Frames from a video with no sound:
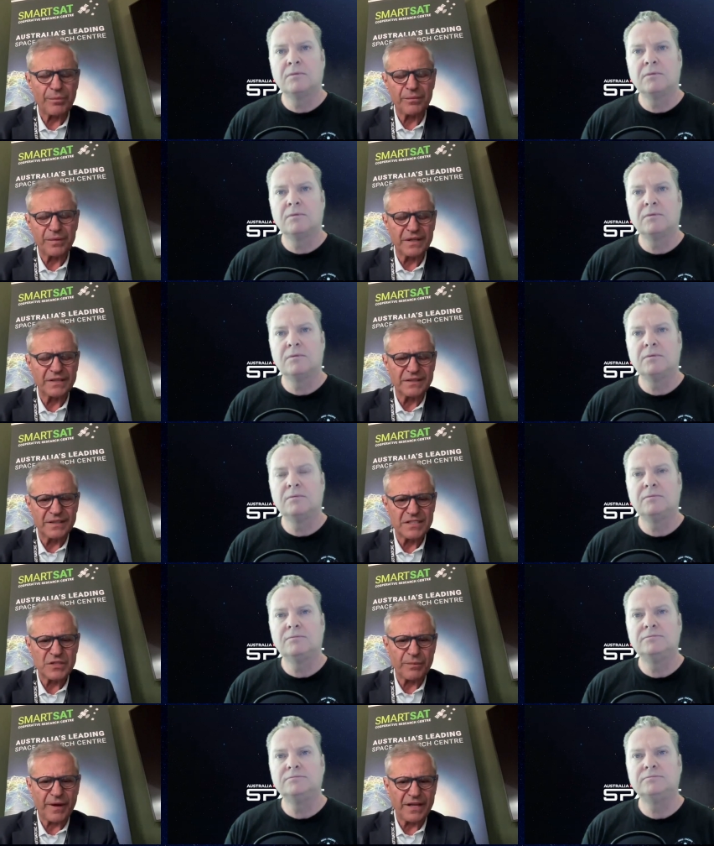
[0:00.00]

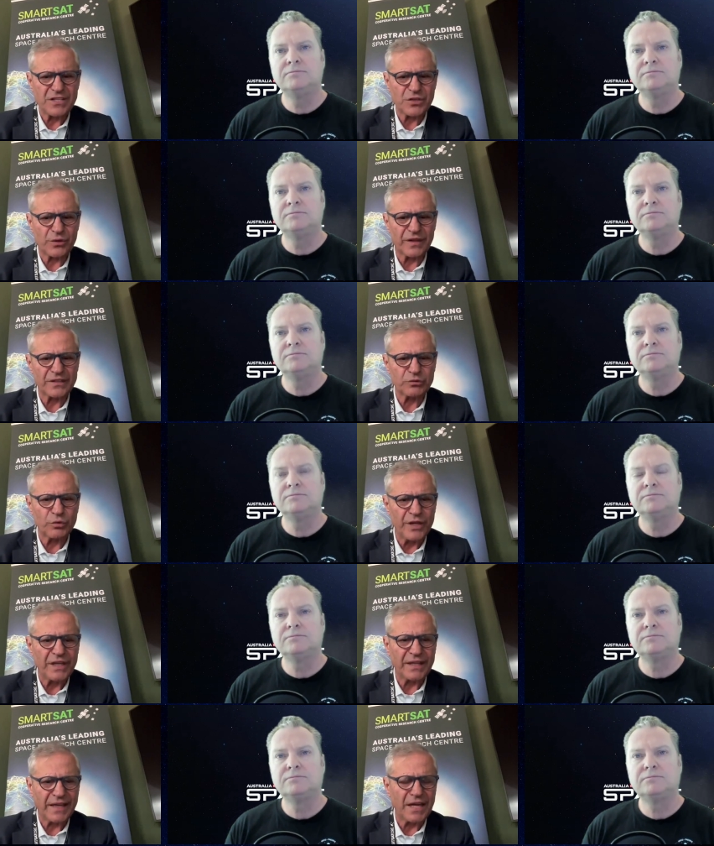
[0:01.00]
Speaker 1: capability in space so that
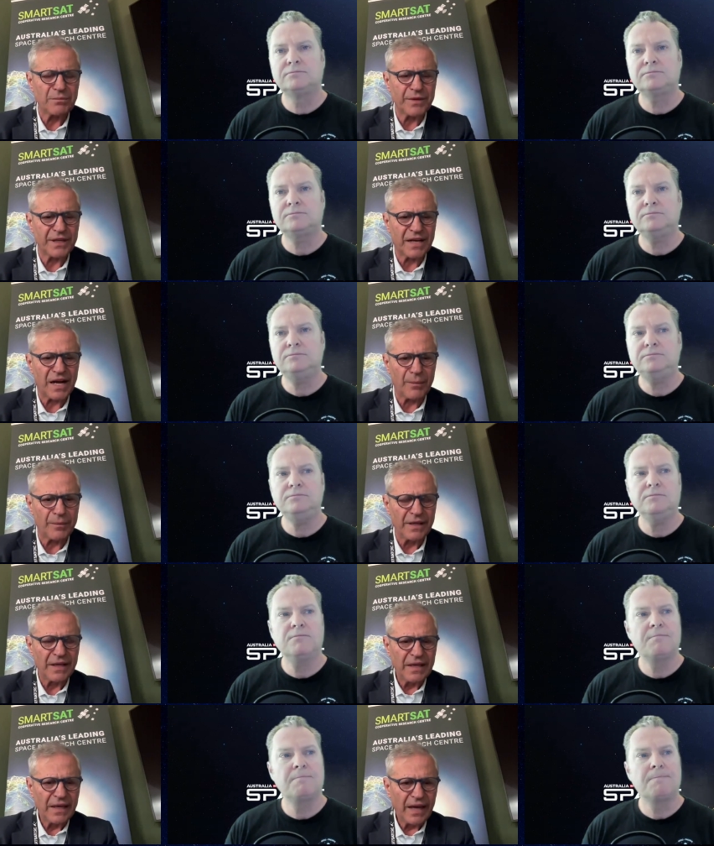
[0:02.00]
we can
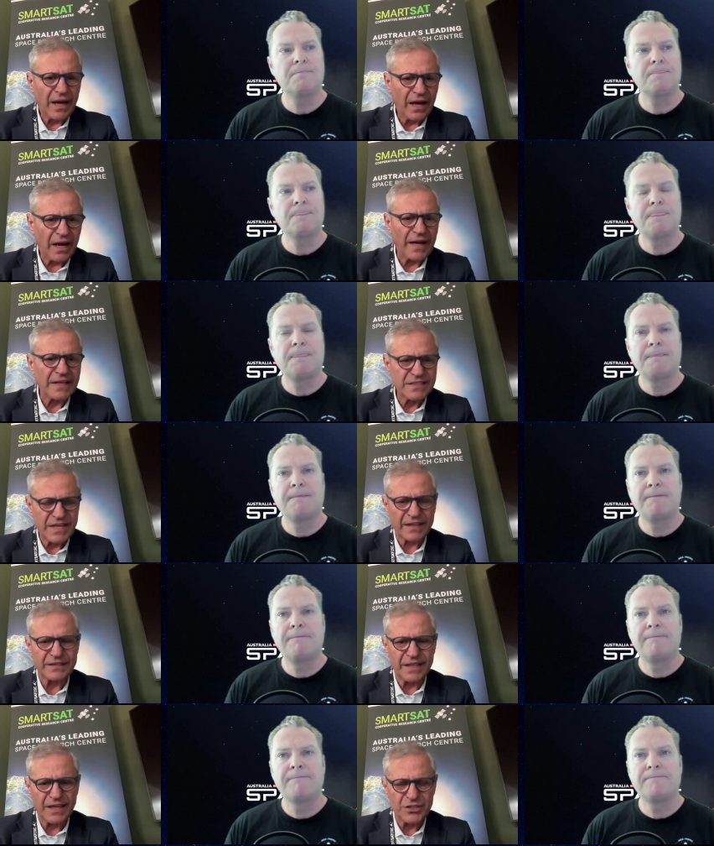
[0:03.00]
become a high
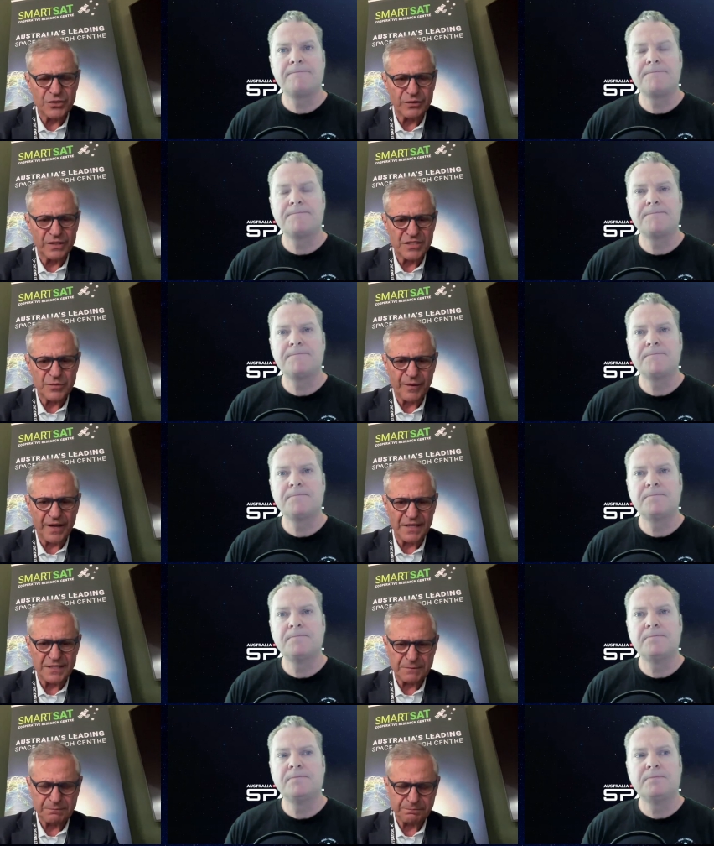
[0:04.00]
tech nation in
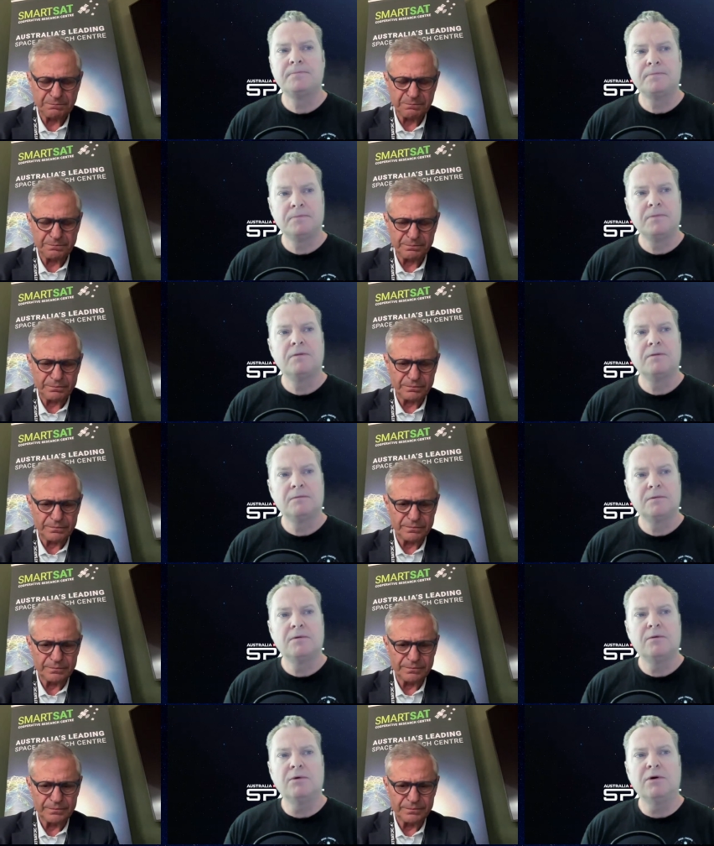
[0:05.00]
space.
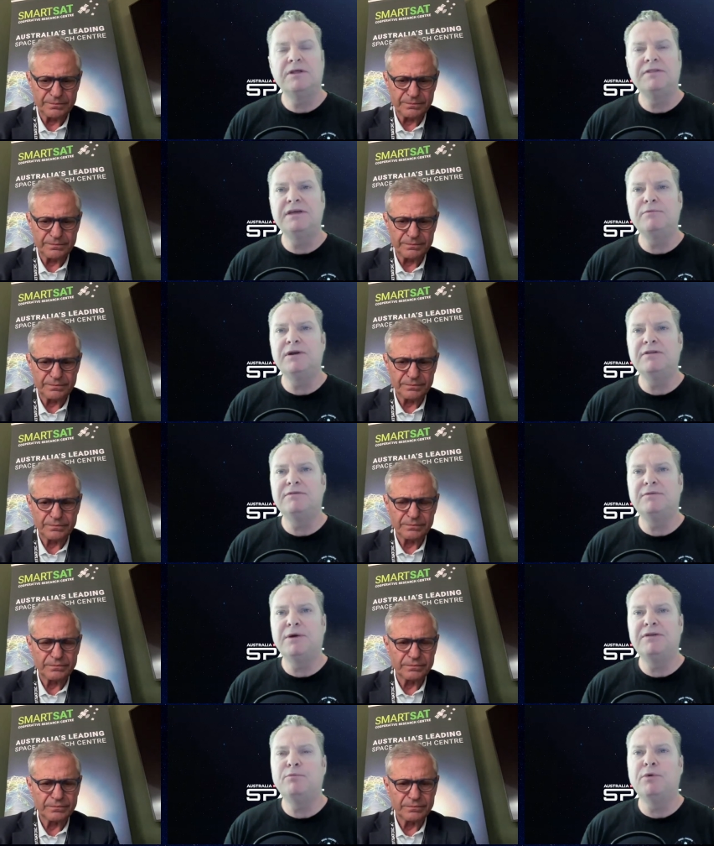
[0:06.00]
Speaker 2: Well, and I think one
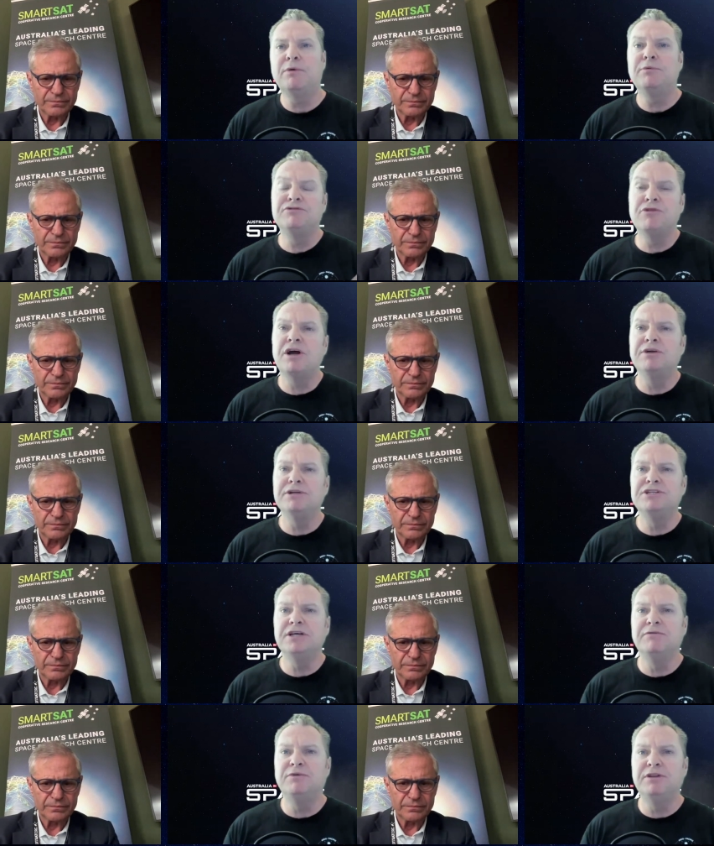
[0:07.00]
one what we're trying to
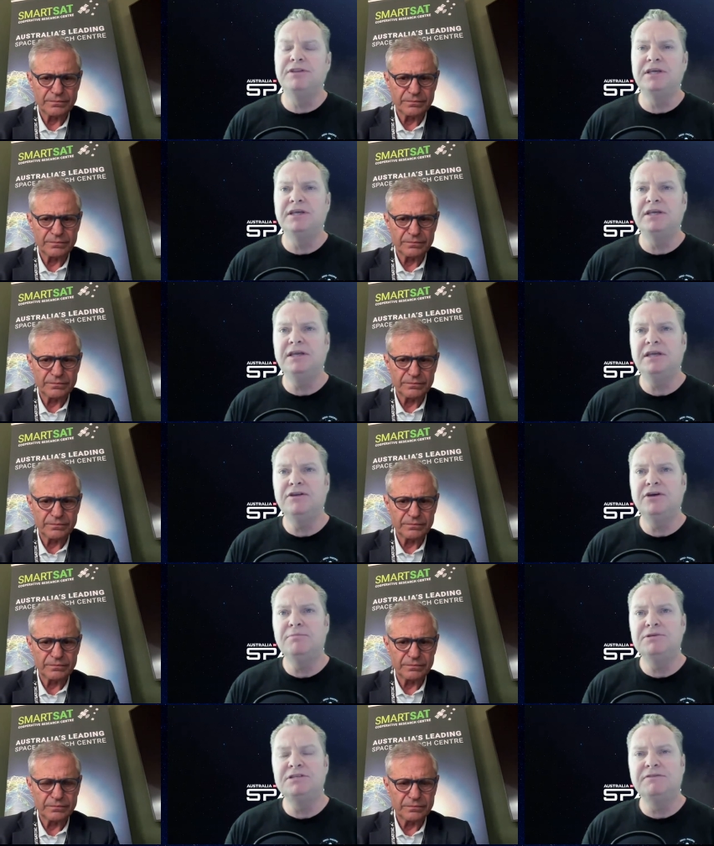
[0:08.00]
achieve with the
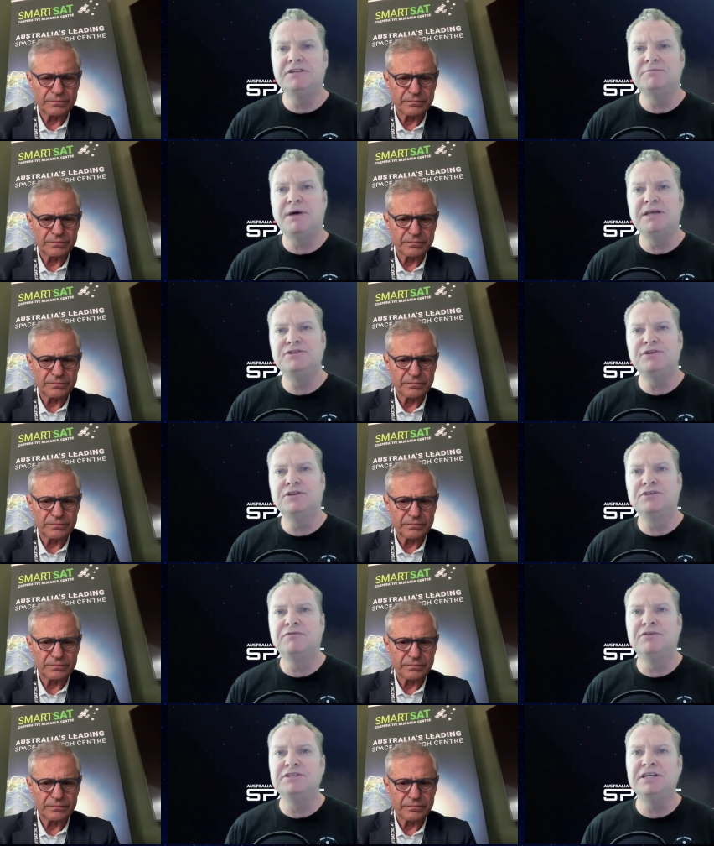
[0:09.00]
Indo-Pacific Space and Earth
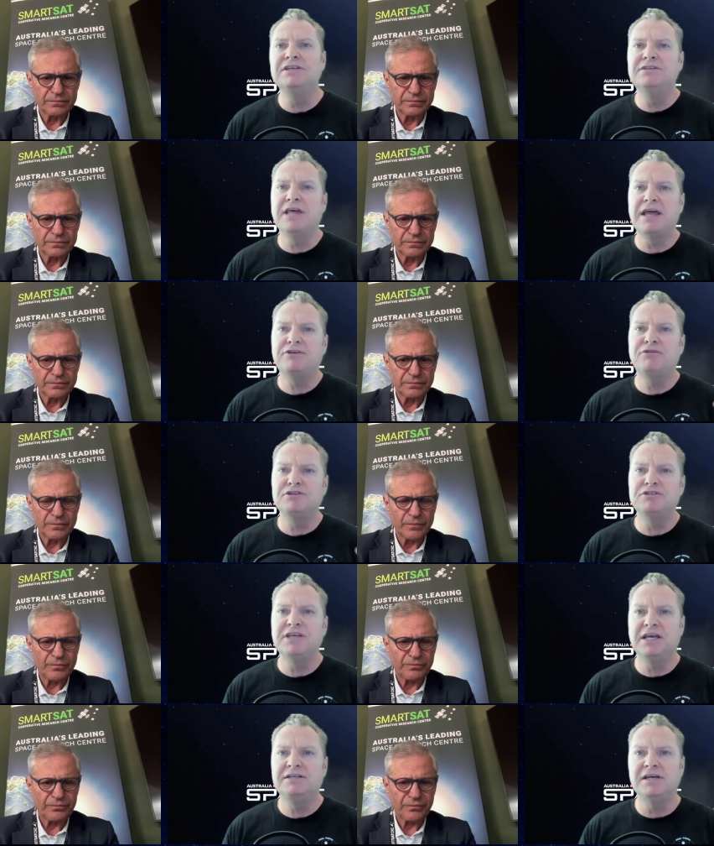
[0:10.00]
Conference is that
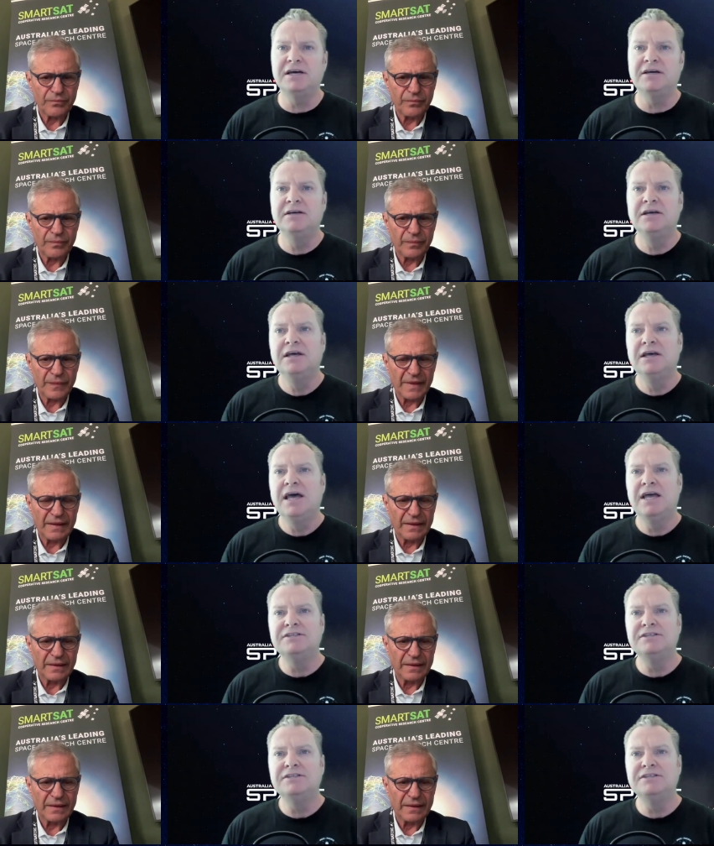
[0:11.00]
cross-sector, as